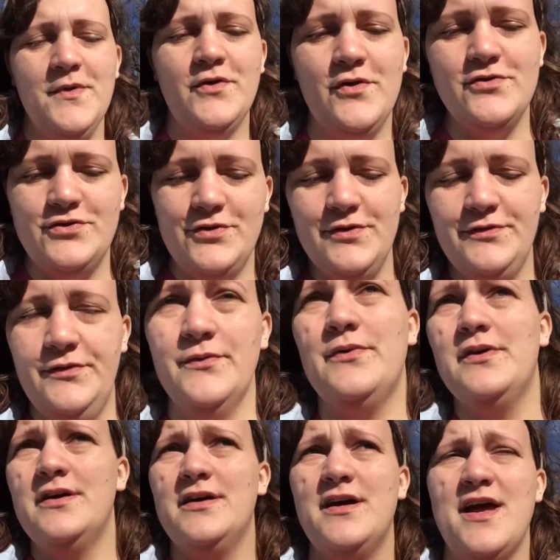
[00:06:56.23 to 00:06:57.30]
the grocery
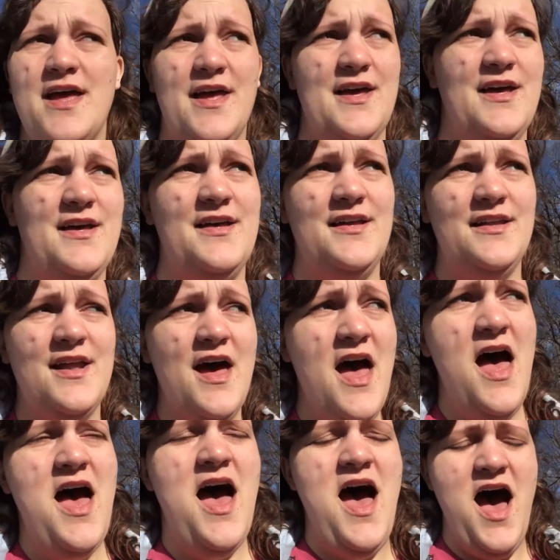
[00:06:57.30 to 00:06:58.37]
store and
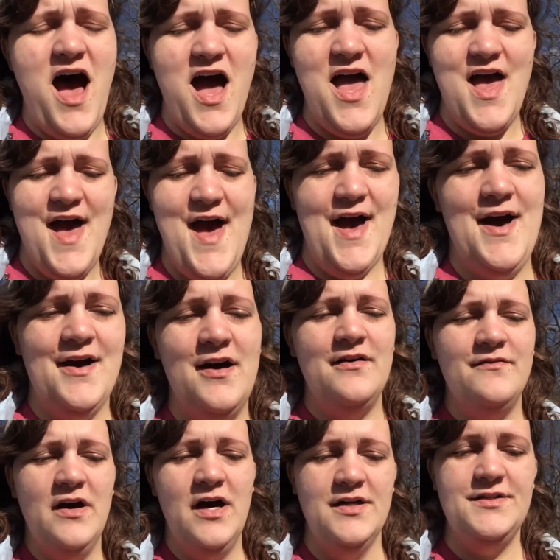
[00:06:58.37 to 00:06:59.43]
I
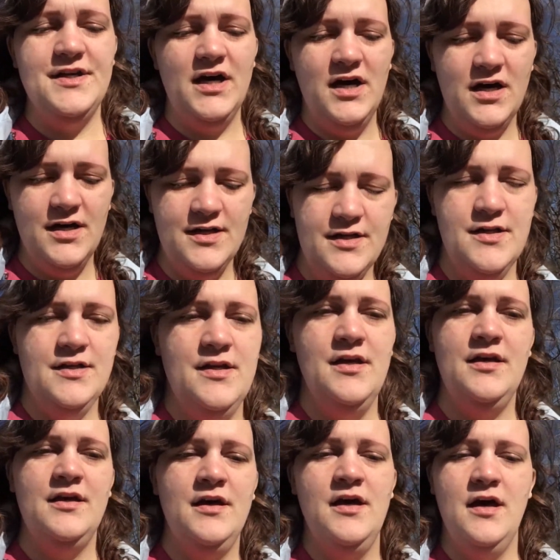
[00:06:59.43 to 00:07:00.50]
have a ton
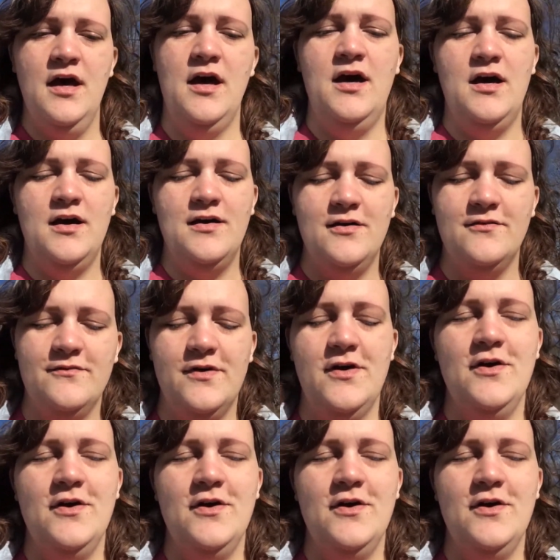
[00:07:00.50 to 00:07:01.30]
of